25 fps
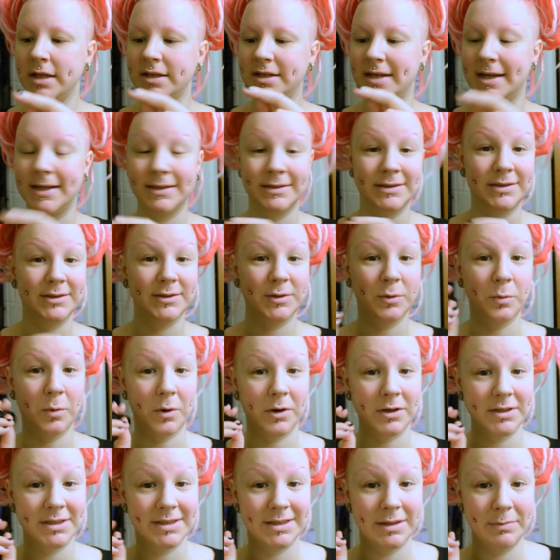tends
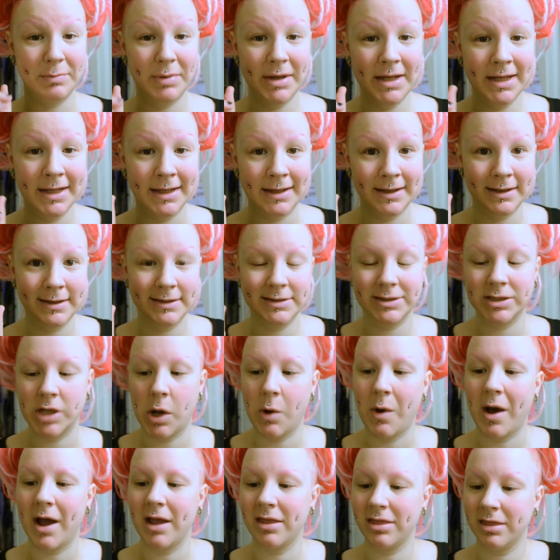towards the pink.
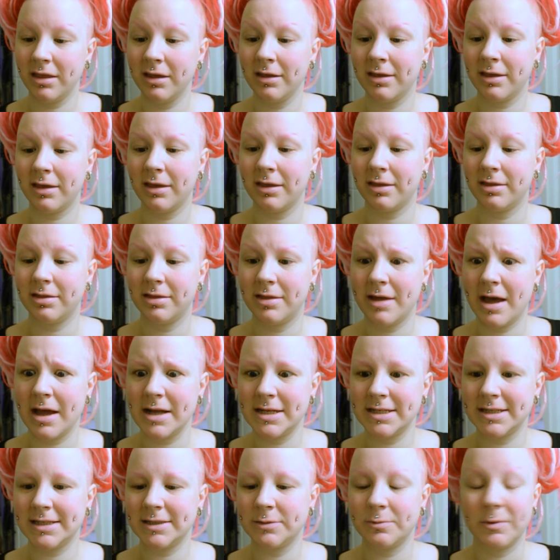So I think
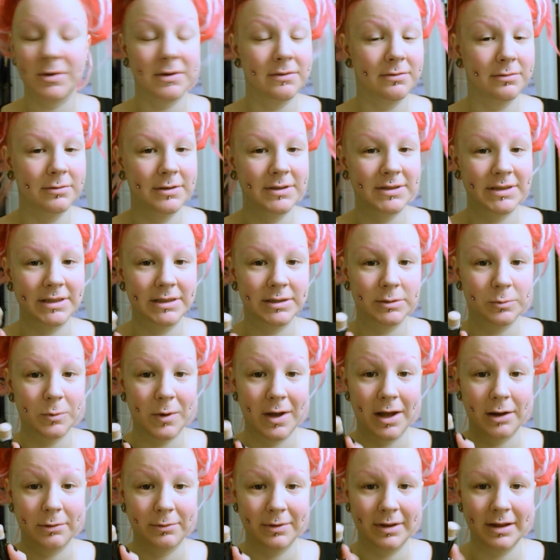that's one of the reasons
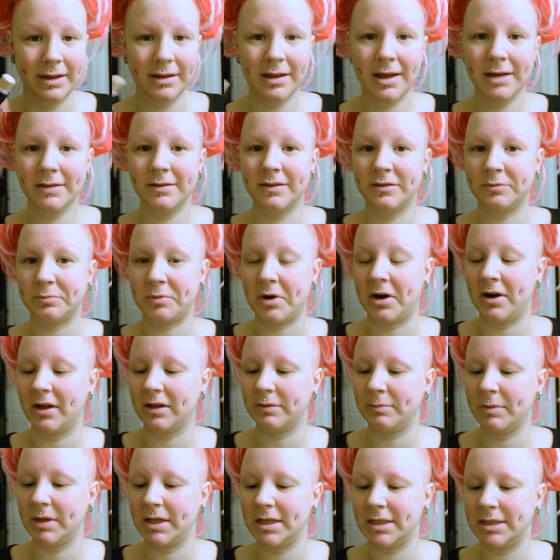why I really like this
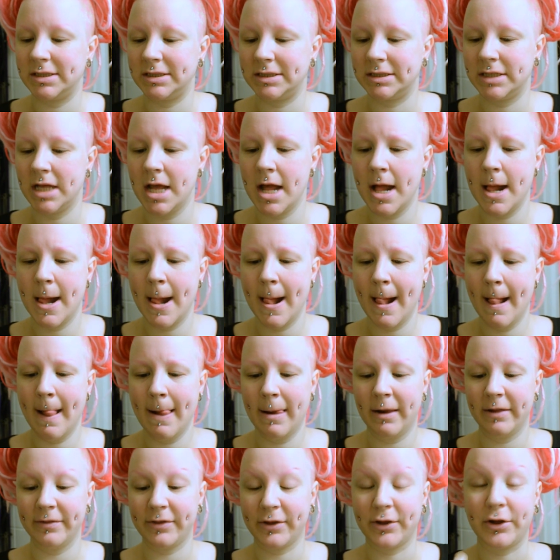product because
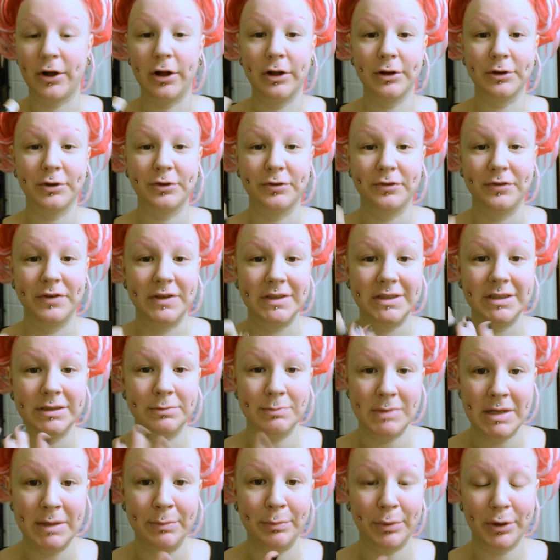the color fits
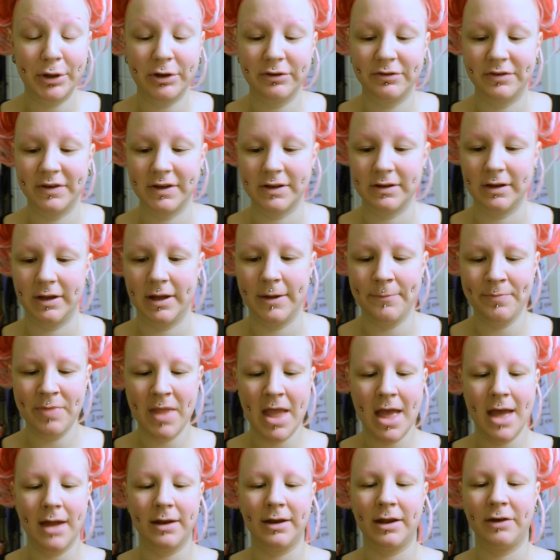me perfectly.
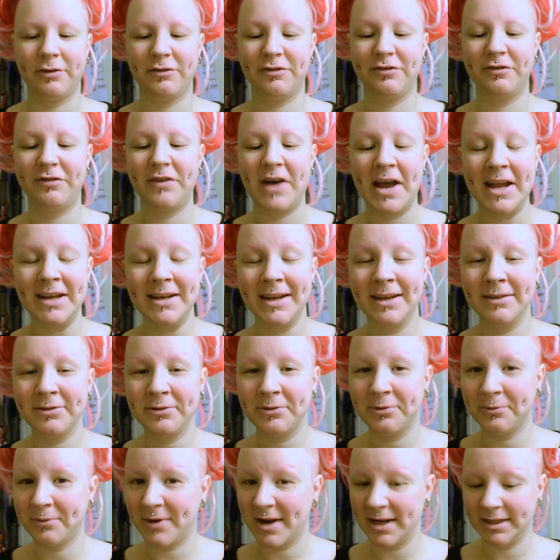Now
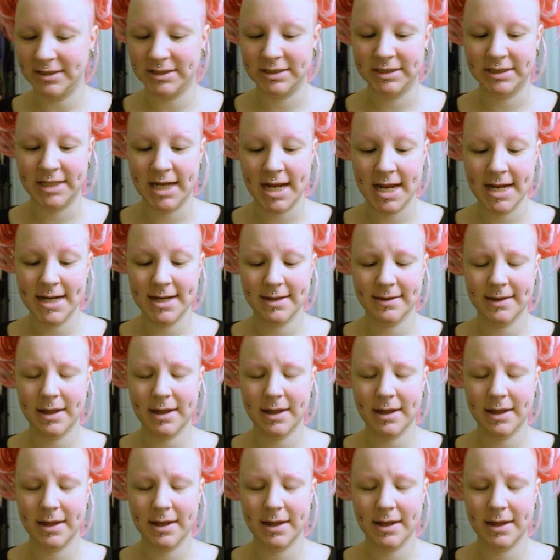finding the right shade,